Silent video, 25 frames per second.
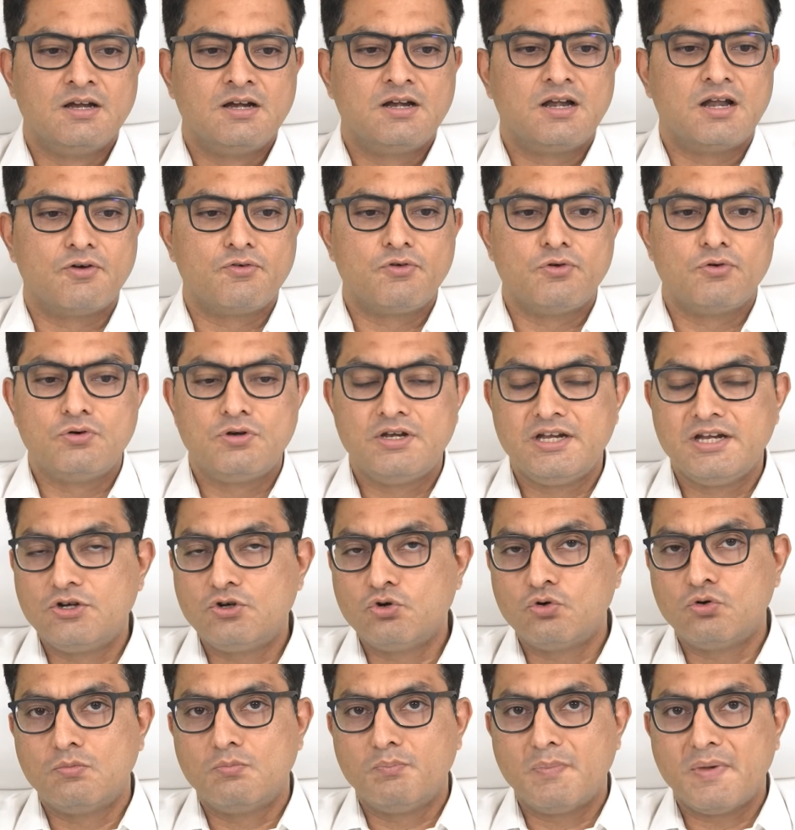Now you need
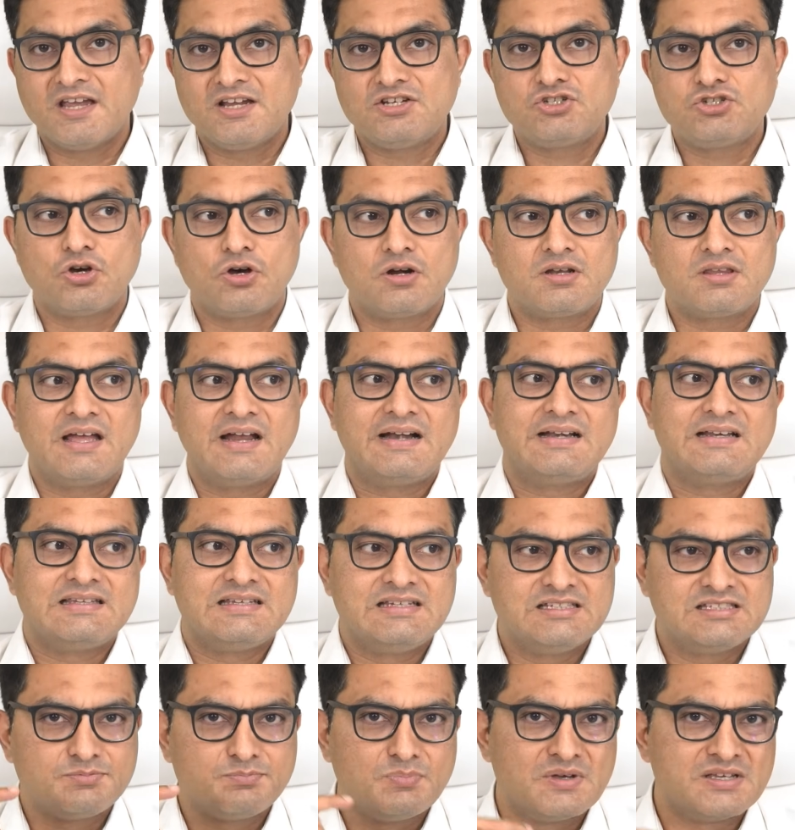to make sure that
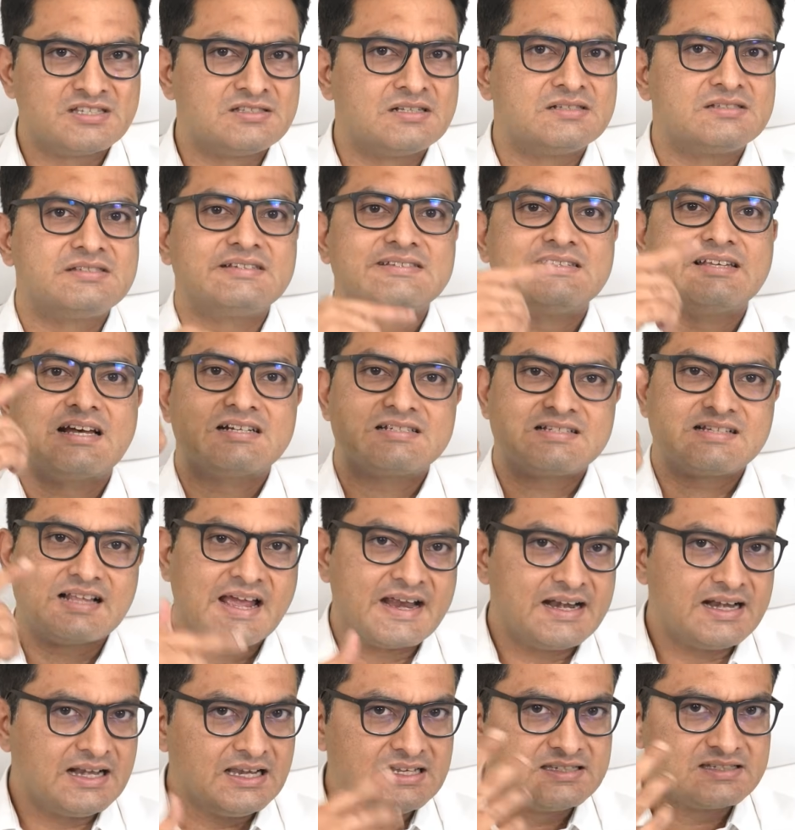these businesses are
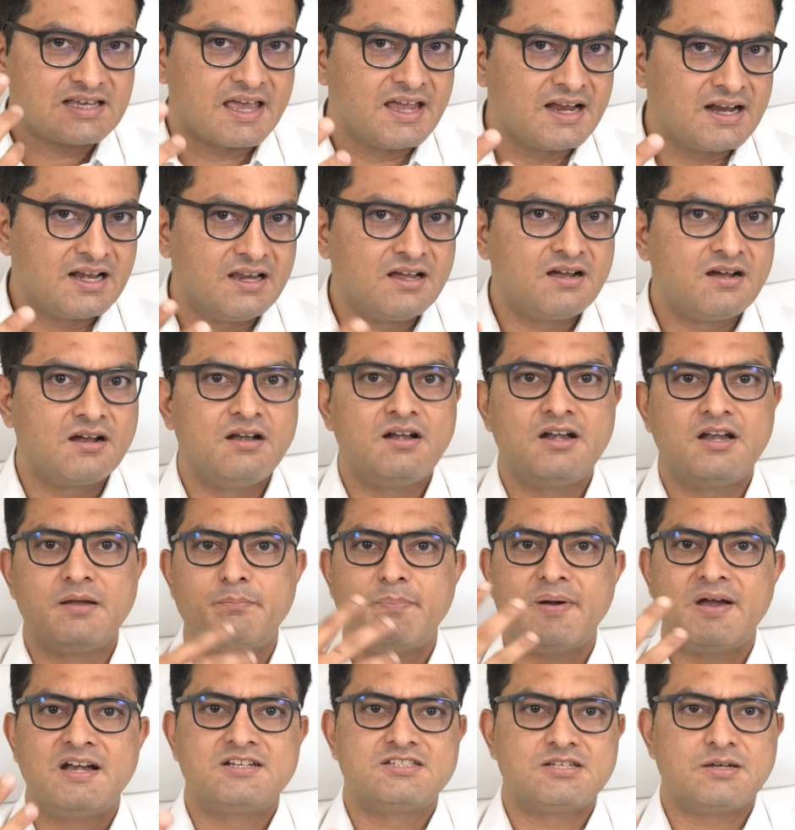slightly cyclical,
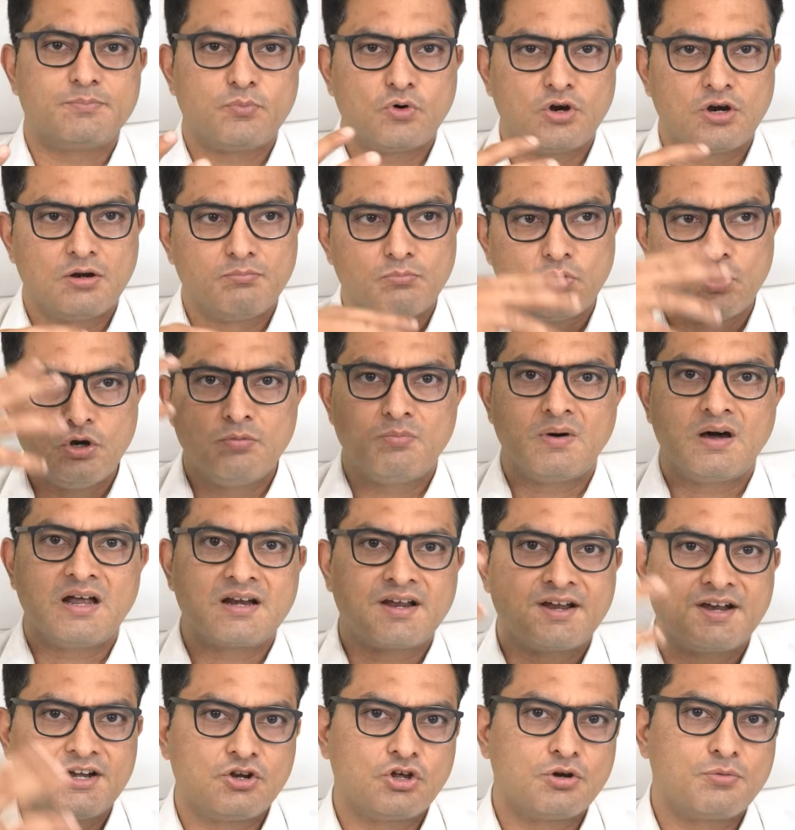depends upon bull
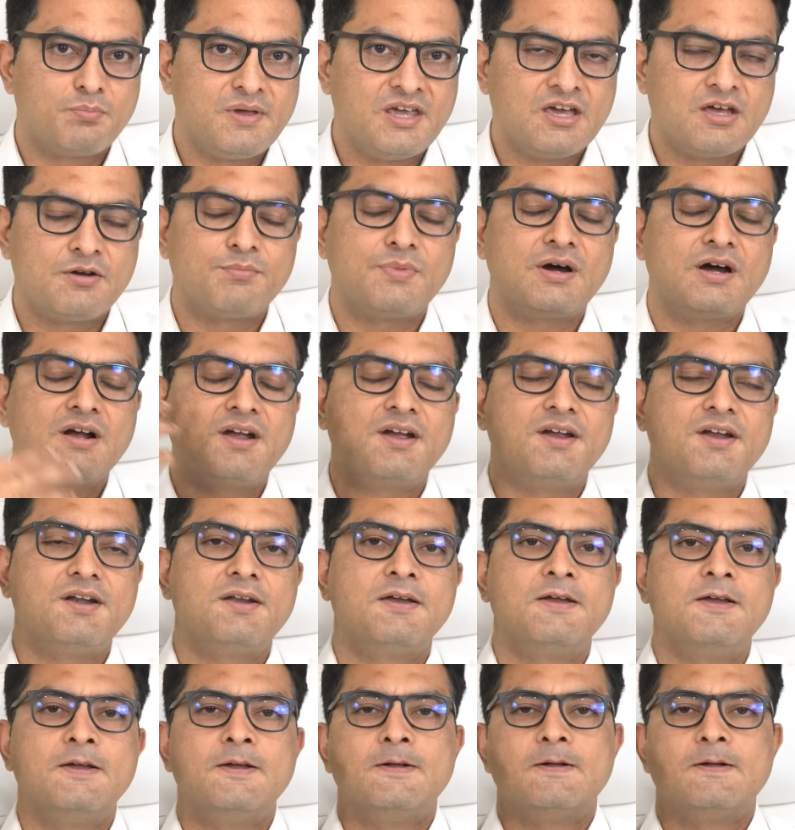market or bear market.